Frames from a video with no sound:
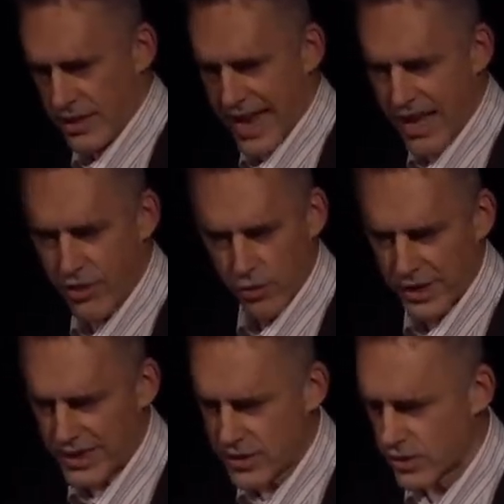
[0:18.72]
death, or
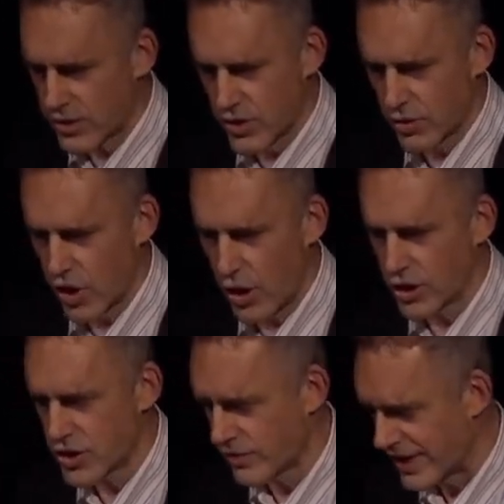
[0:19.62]
at least there's no
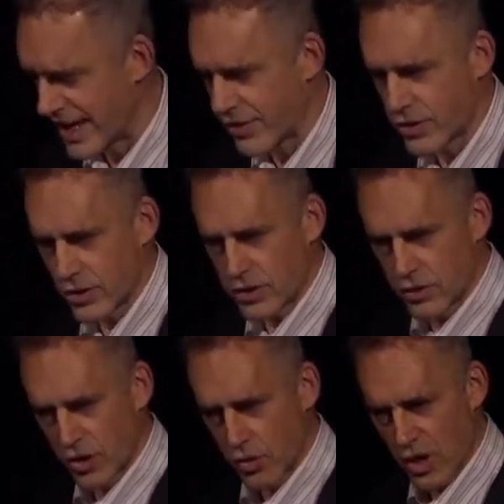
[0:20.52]
knowledge of death. There's
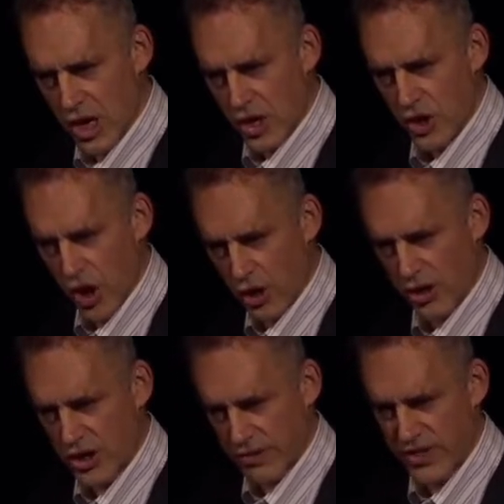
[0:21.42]
also no
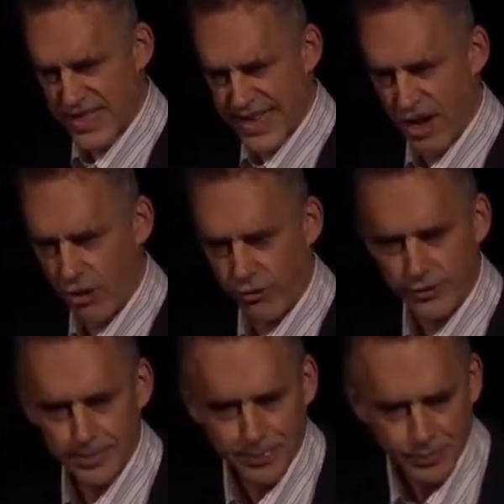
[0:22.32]
knowledge of
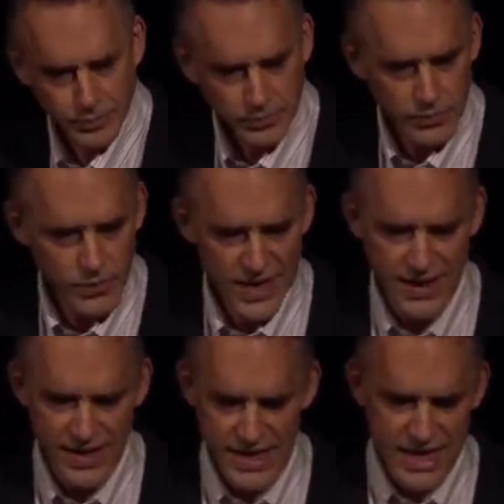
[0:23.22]
self.
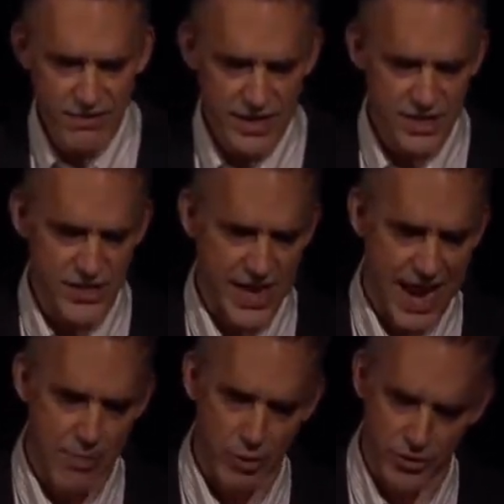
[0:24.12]
And then Eve eats the
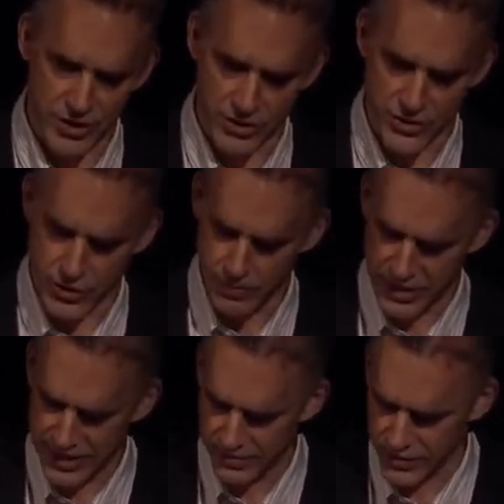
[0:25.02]
apple that the
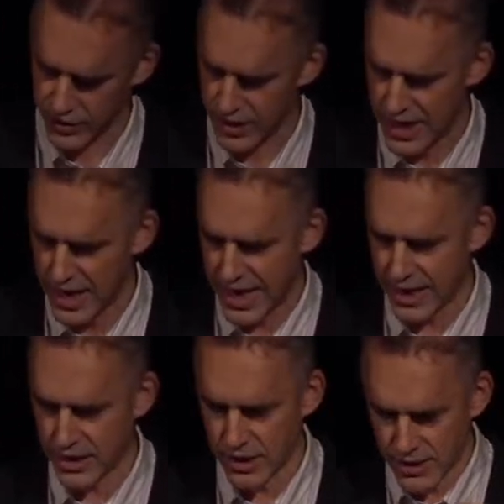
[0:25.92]
serpent gives her,
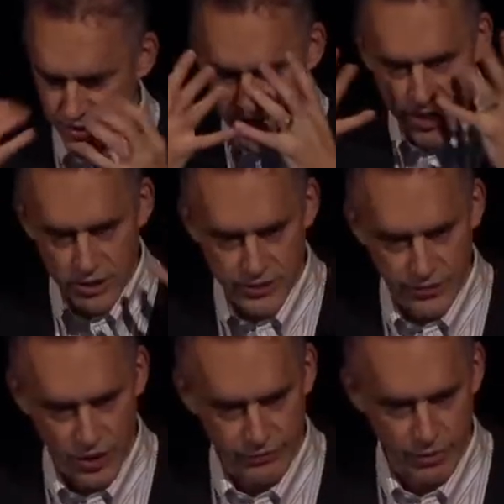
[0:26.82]
and the scales
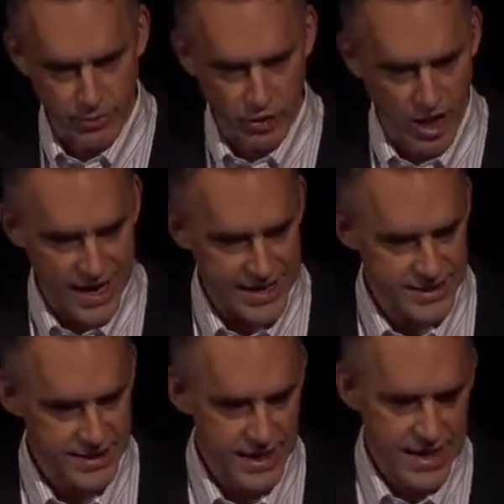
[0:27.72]
fall from her
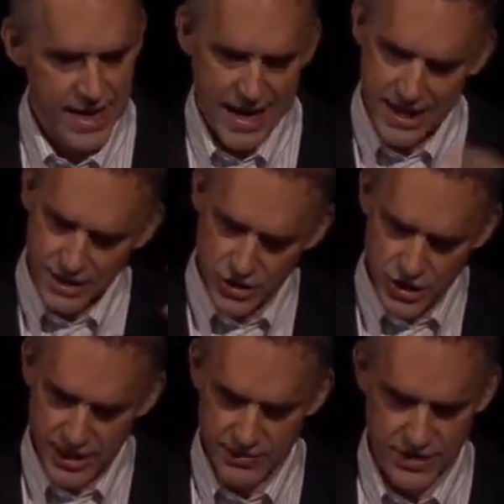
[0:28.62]
eyes, and
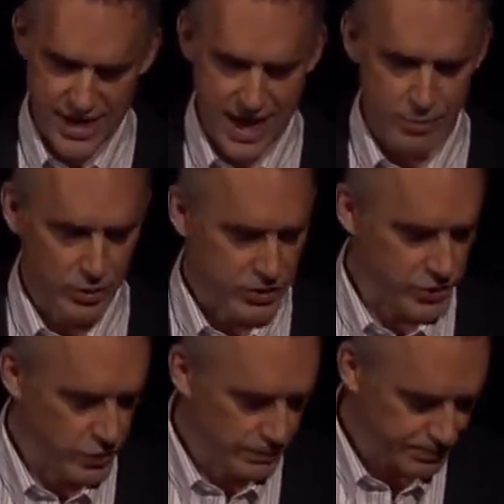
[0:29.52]
she gives the apple
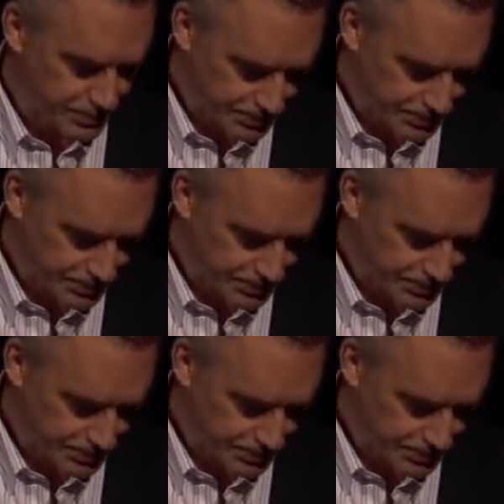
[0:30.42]
to